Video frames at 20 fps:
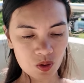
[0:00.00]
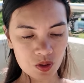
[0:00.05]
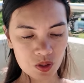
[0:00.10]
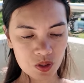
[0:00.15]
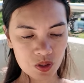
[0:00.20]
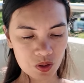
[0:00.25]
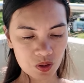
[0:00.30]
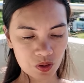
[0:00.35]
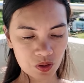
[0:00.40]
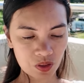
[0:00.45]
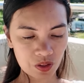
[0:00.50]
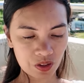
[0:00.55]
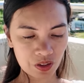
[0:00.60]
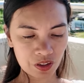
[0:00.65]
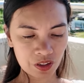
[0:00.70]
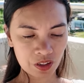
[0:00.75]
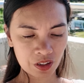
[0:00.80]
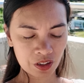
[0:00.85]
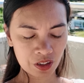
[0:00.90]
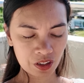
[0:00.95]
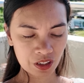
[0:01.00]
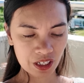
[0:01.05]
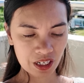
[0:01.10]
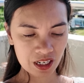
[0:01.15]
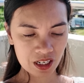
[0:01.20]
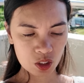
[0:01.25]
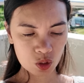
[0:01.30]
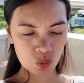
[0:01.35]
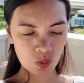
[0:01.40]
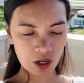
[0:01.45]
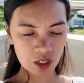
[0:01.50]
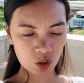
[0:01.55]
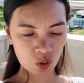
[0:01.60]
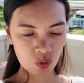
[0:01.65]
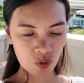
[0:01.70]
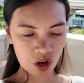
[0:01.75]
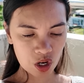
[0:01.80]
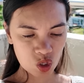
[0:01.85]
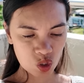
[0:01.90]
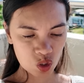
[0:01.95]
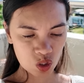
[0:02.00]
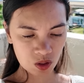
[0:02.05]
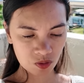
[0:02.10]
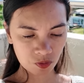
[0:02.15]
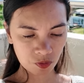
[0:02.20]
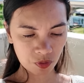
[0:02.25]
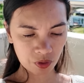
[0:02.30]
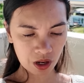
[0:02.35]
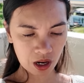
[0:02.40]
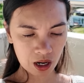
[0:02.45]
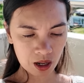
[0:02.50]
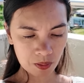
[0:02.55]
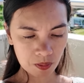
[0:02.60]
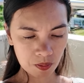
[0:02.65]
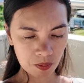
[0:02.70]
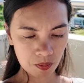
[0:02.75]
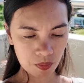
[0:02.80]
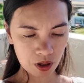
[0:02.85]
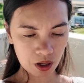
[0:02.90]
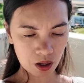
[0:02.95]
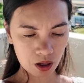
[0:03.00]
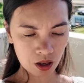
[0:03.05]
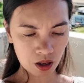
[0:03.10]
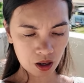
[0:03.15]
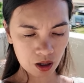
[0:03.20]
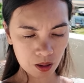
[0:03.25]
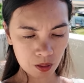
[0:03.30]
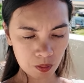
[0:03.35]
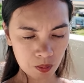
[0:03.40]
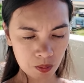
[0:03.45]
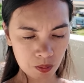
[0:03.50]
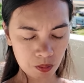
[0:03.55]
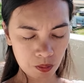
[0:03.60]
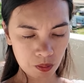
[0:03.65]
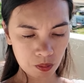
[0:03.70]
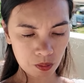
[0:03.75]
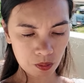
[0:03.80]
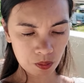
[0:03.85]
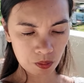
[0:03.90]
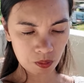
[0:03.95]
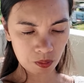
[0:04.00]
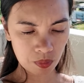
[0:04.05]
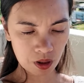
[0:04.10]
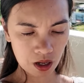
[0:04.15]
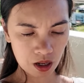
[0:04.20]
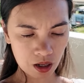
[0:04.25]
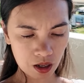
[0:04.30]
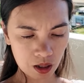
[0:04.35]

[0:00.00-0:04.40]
also, there is one question from Babula